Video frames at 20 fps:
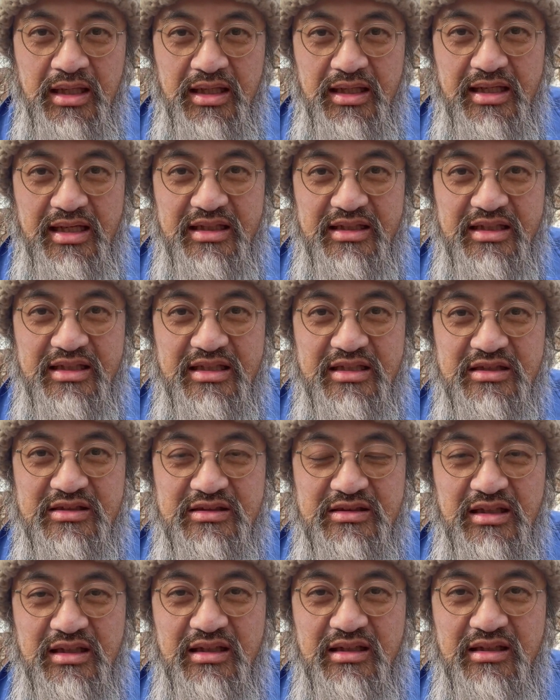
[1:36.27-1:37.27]
It
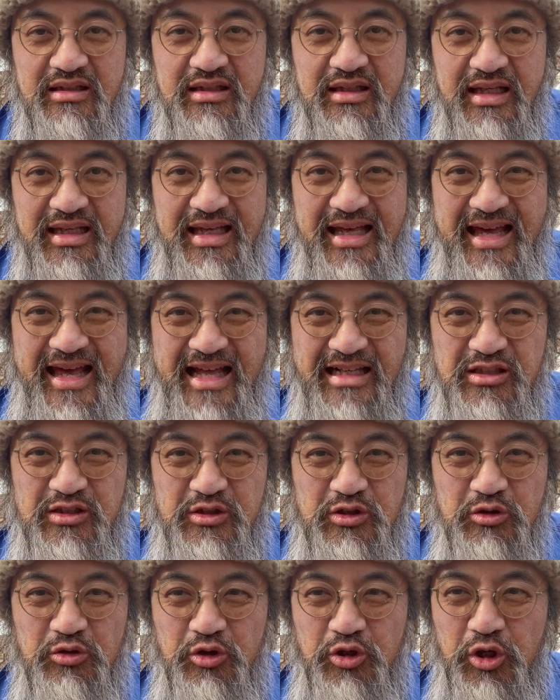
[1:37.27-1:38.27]
is the
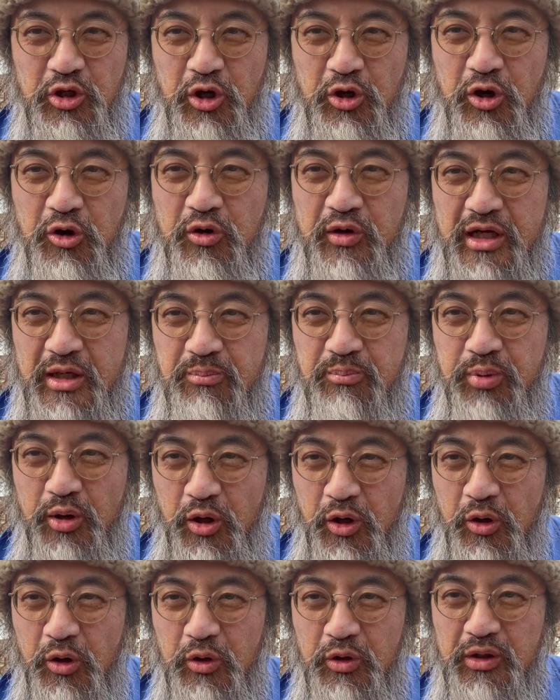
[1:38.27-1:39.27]
katsu curry
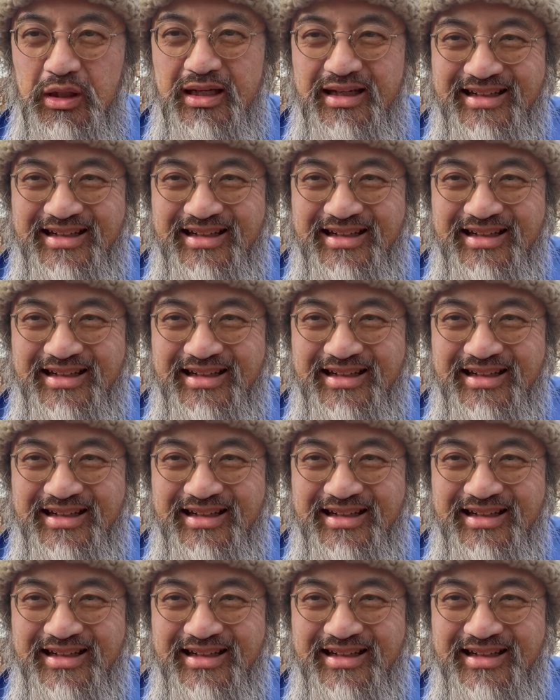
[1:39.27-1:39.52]
bowl.